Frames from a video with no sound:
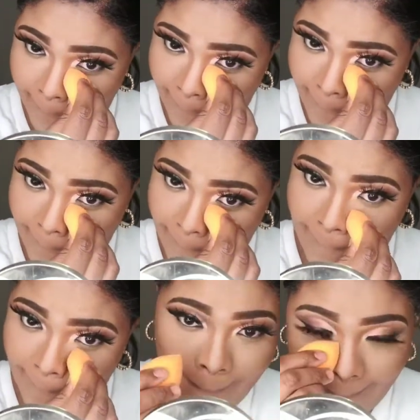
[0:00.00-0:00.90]
Pushing
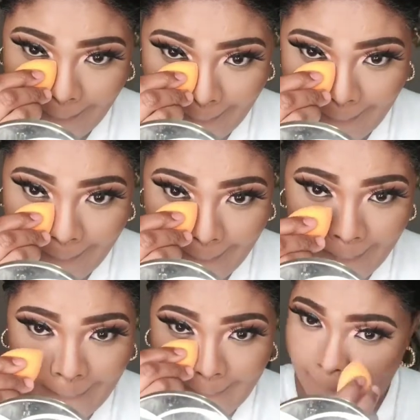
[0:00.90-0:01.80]
in the
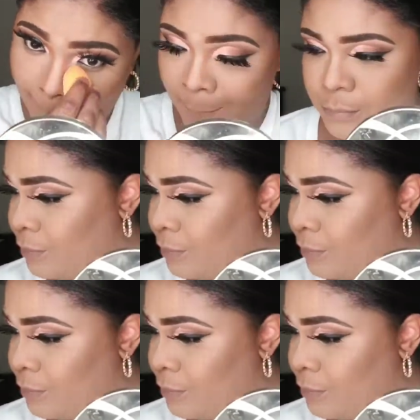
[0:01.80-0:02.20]
powder,